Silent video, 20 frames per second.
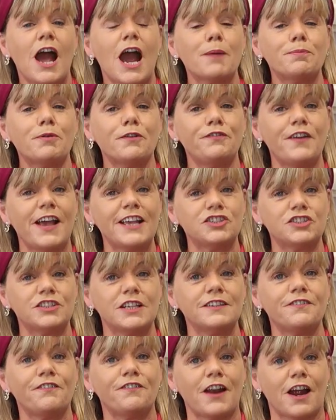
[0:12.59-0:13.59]
our
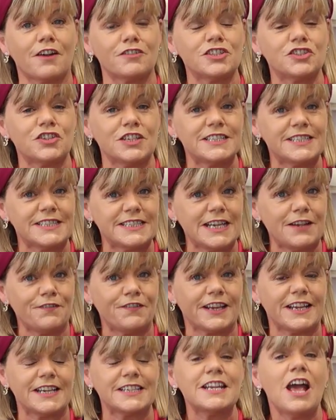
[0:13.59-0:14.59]
Professional Floristry
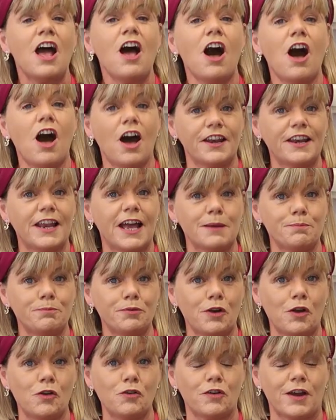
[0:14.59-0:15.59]
Certificate online
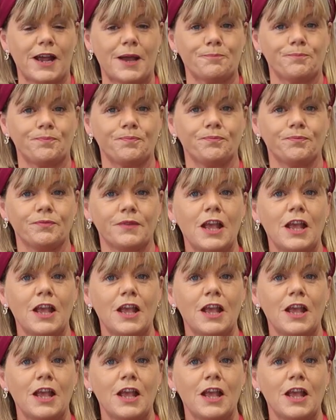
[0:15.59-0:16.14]
programme.